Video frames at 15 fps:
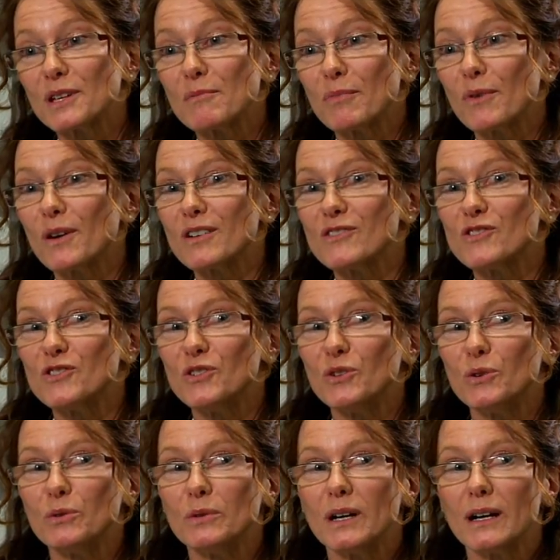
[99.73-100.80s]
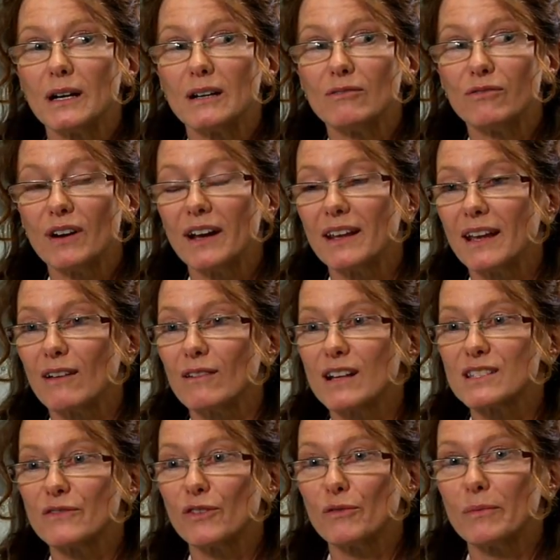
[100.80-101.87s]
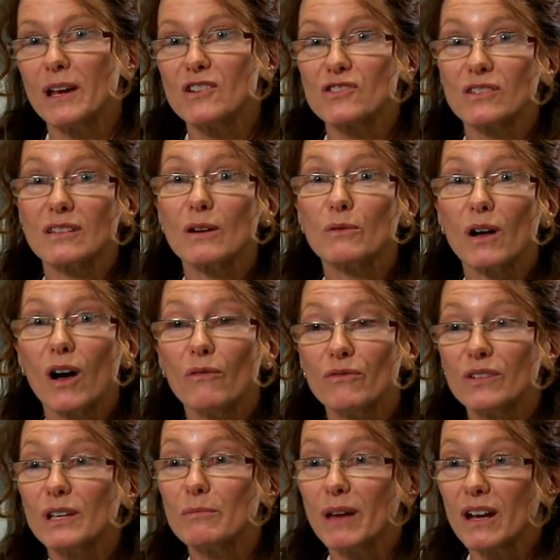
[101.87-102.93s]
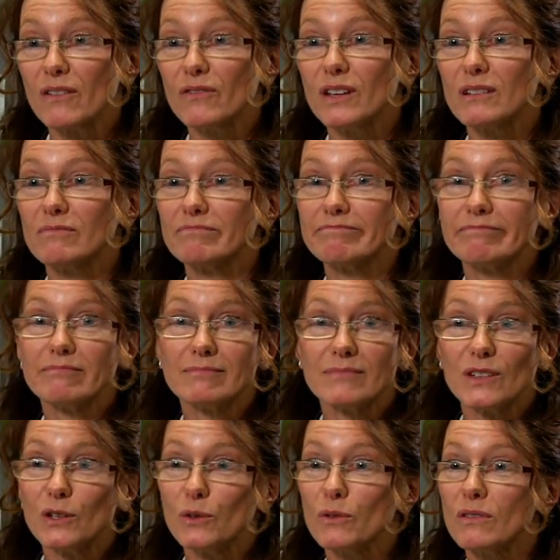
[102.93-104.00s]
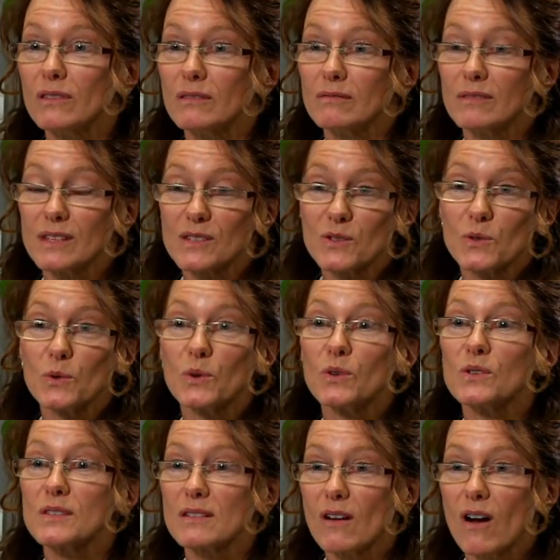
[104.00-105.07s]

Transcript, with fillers: important to um, finding out lots of information that will hopefully benefit youth the schools,